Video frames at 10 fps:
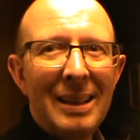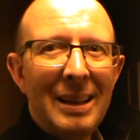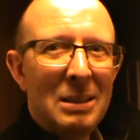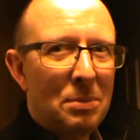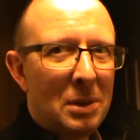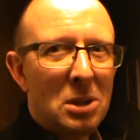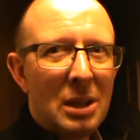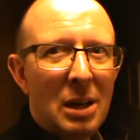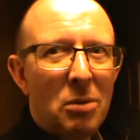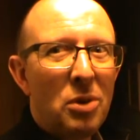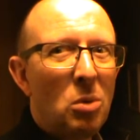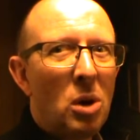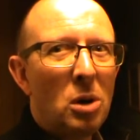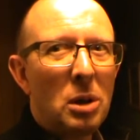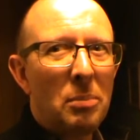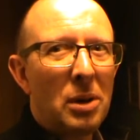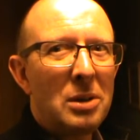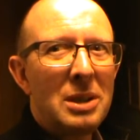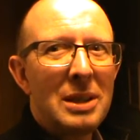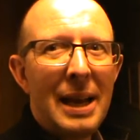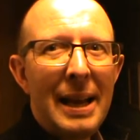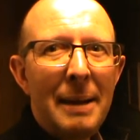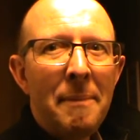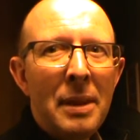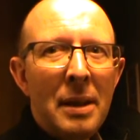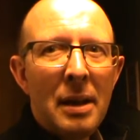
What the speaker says: Yes, managed to get out for a walk on Boxing Day.